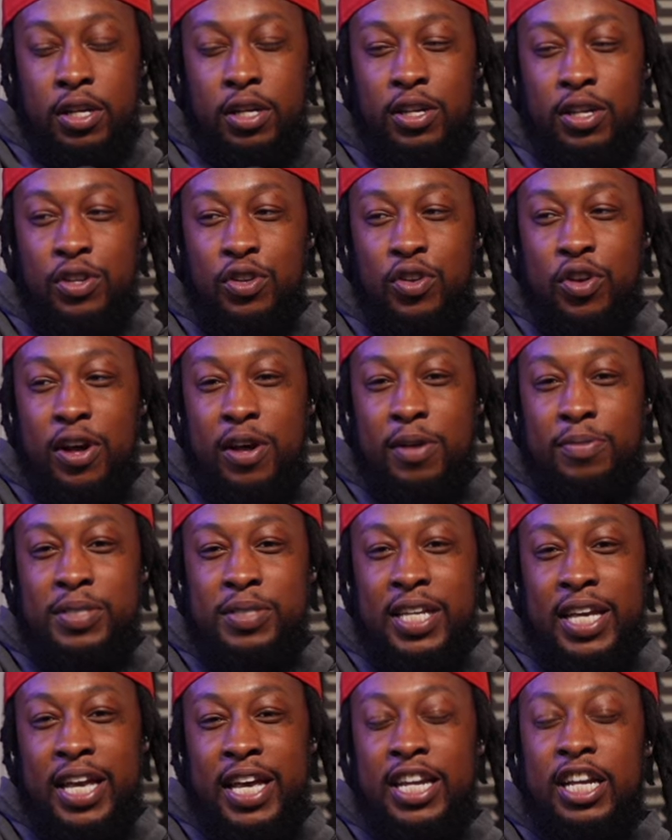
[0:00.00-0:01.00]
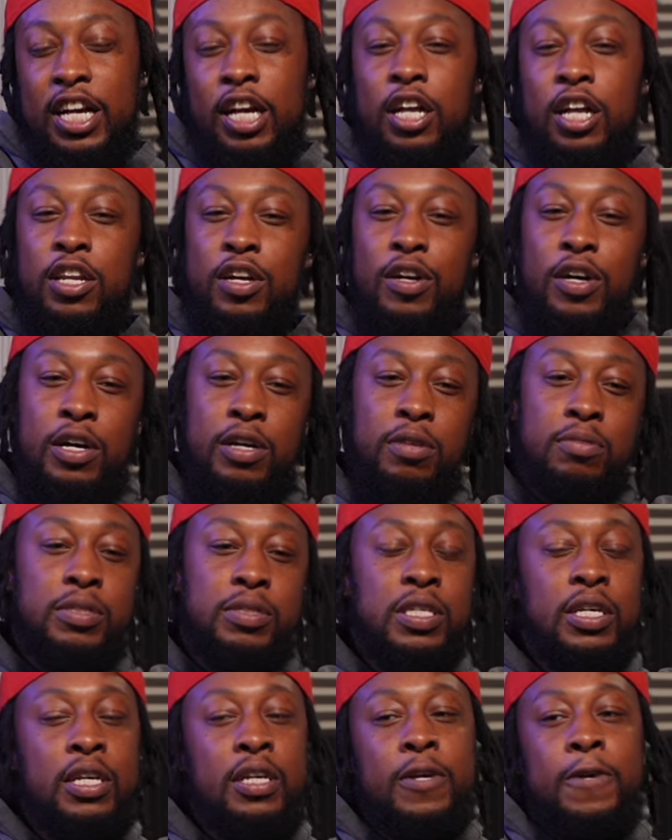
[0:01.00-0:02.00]
You know what I'm saying? The clubs
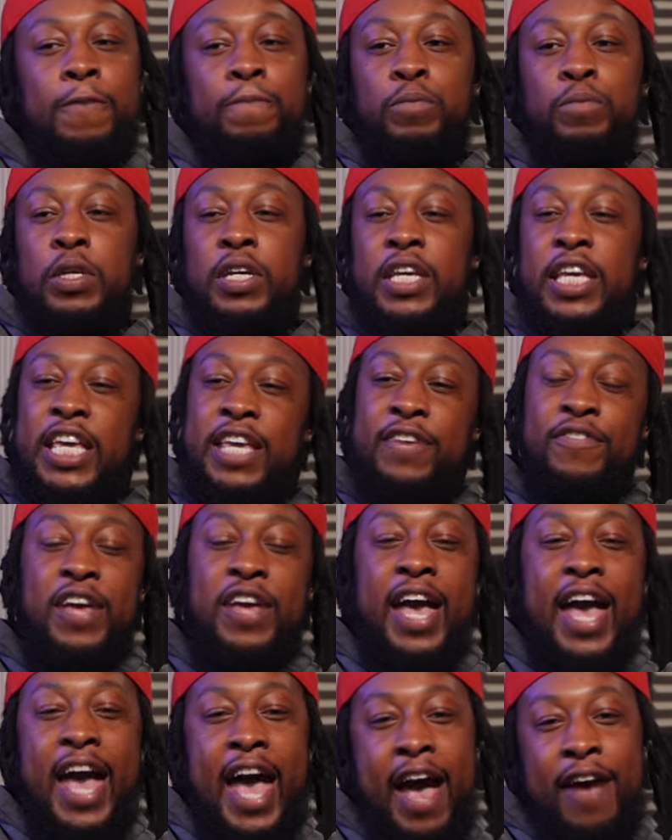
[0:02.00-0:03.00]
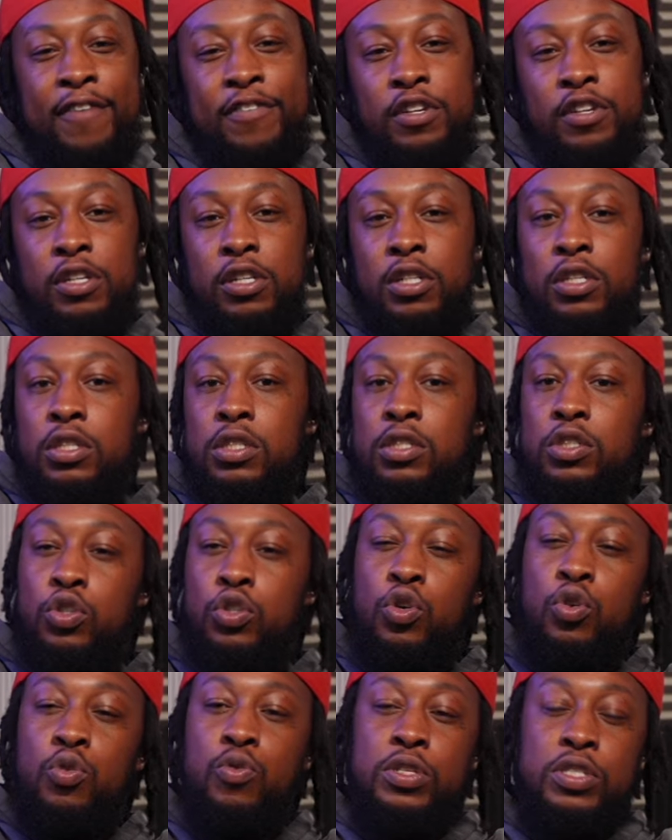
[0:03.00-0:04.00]
even after
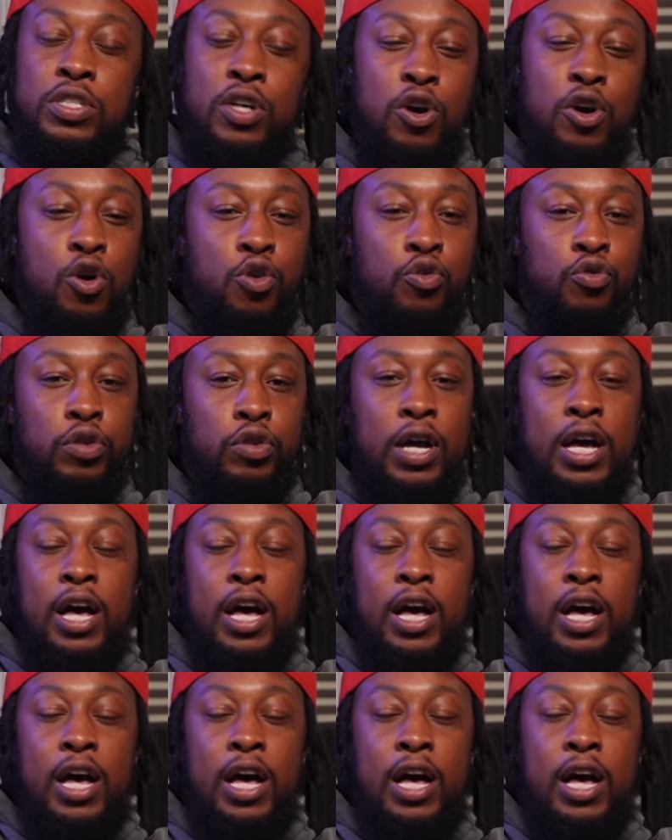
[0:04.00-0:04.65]
school was over,